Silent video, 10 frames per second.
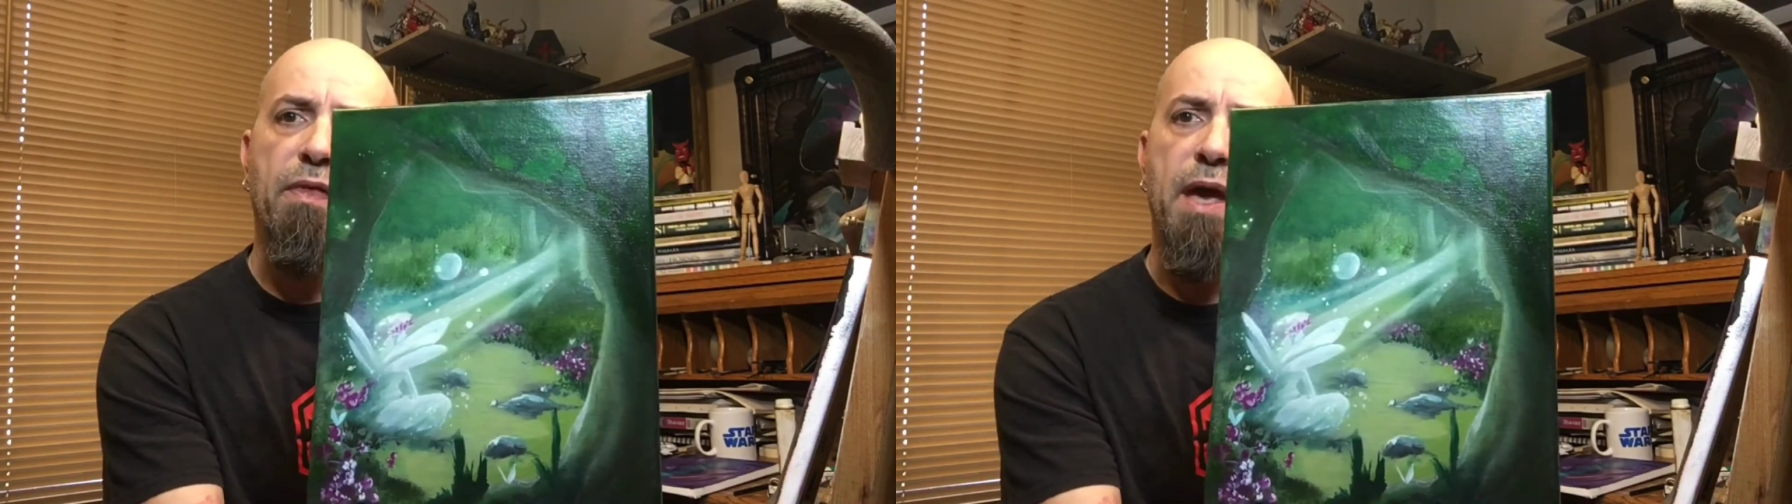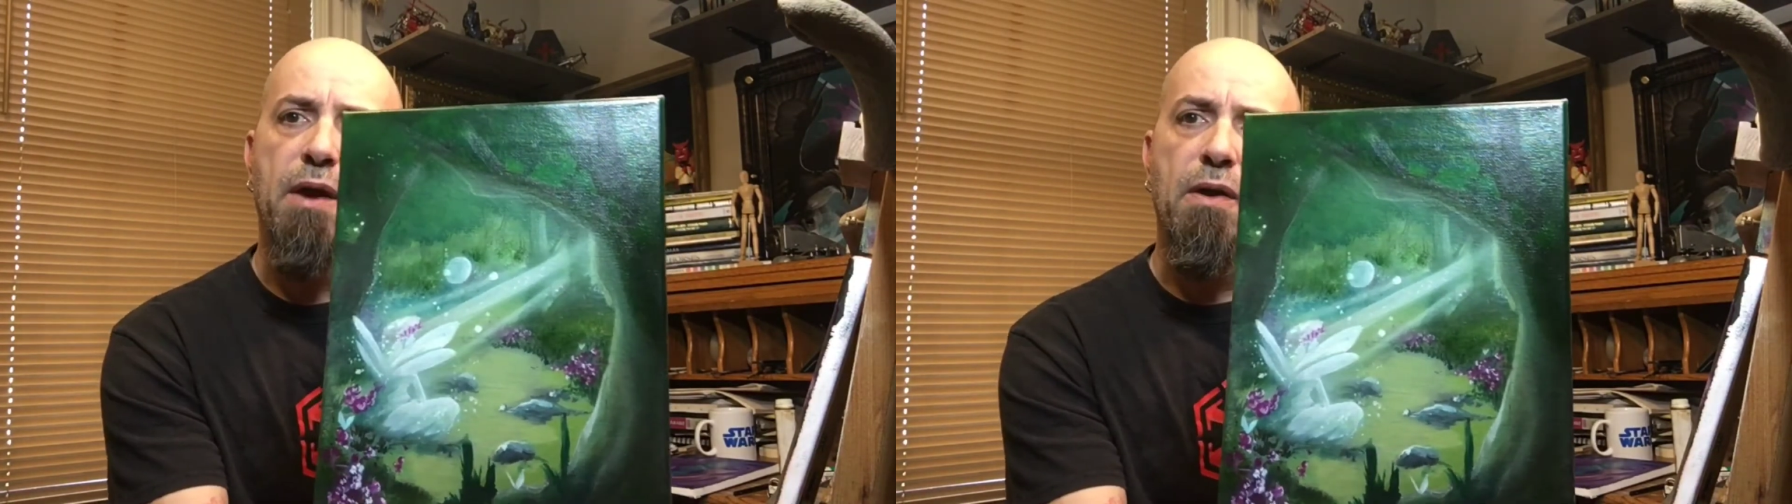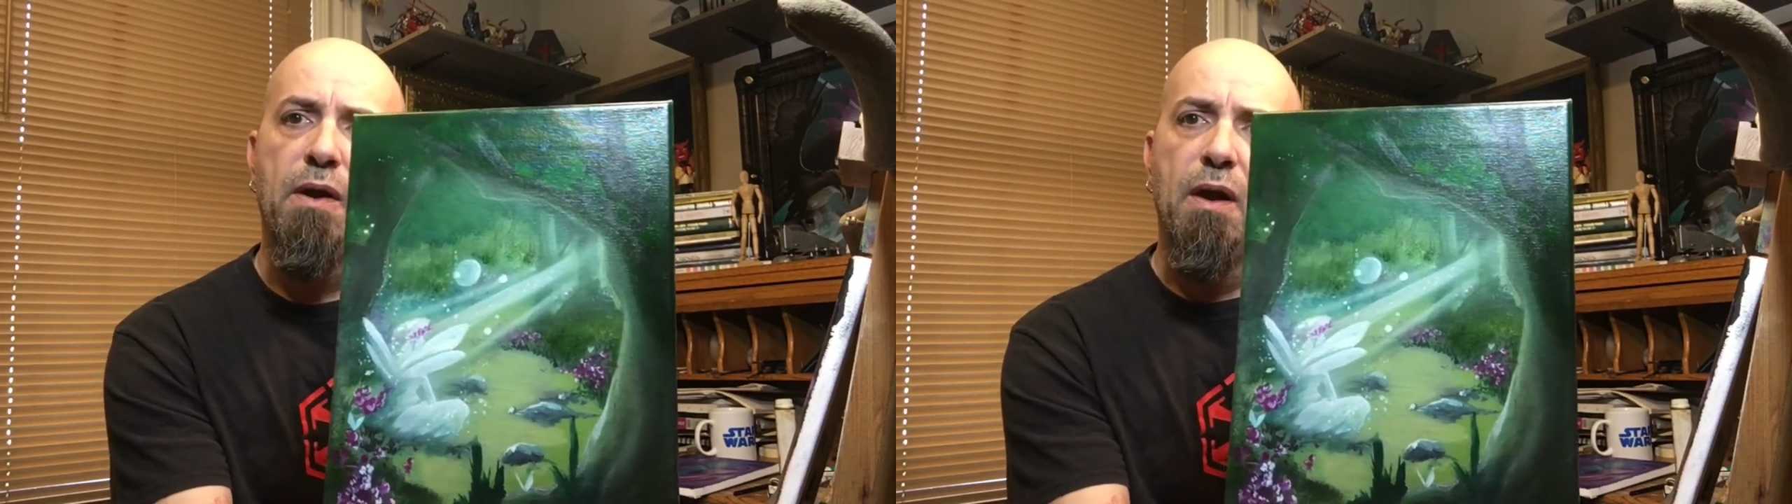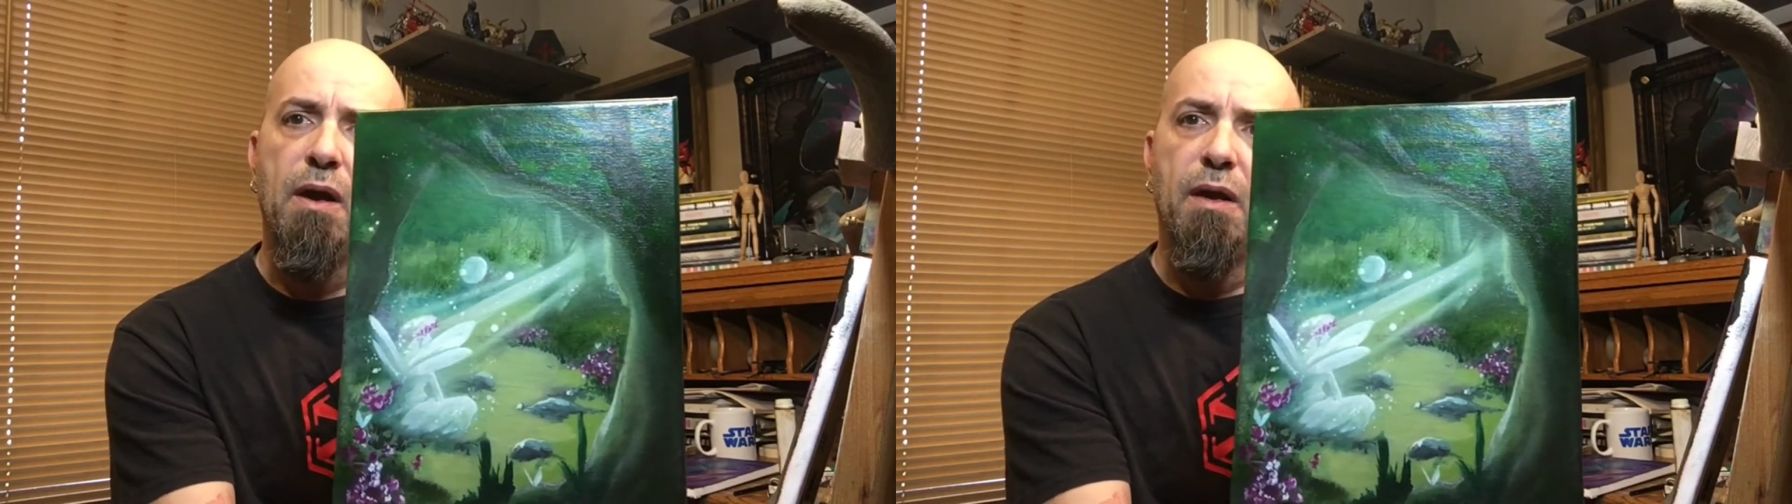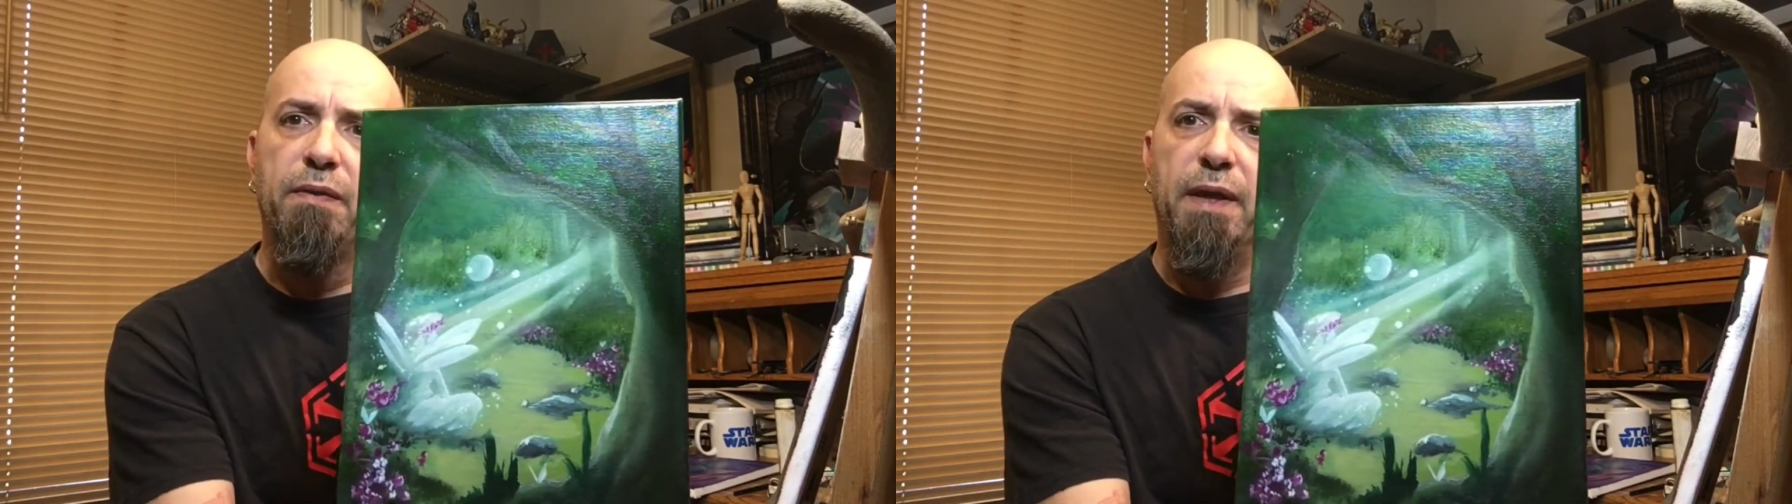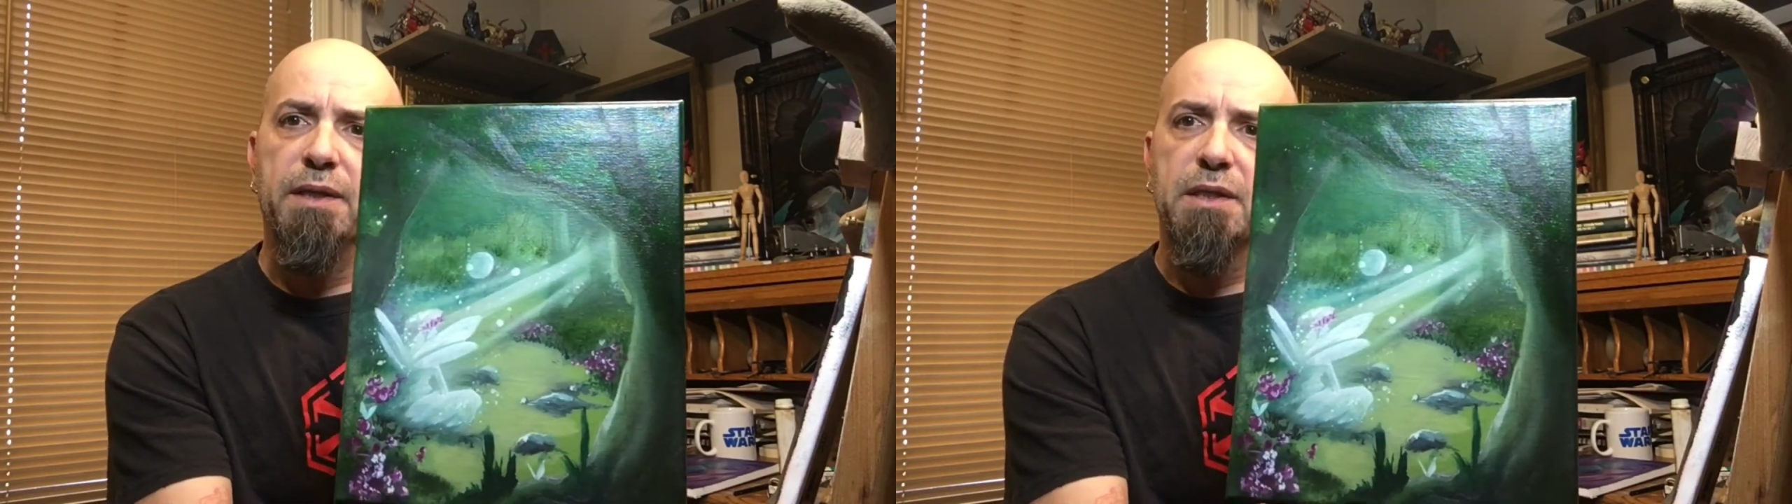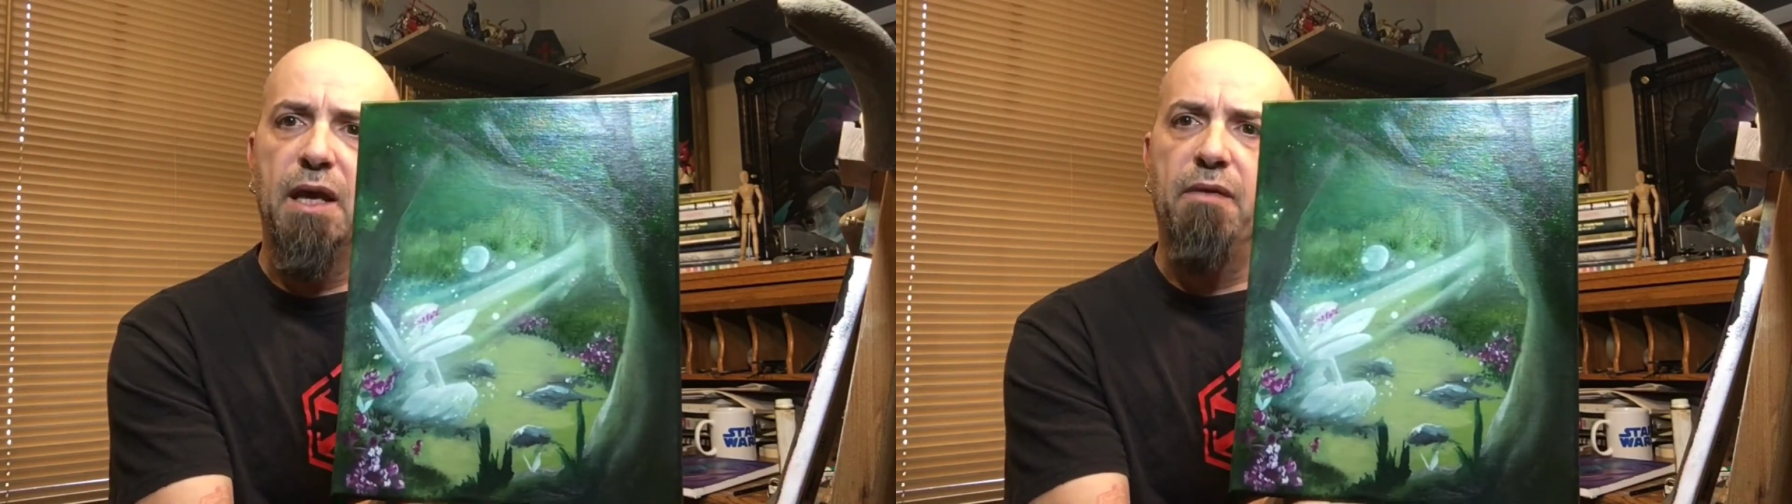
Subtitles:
there, things get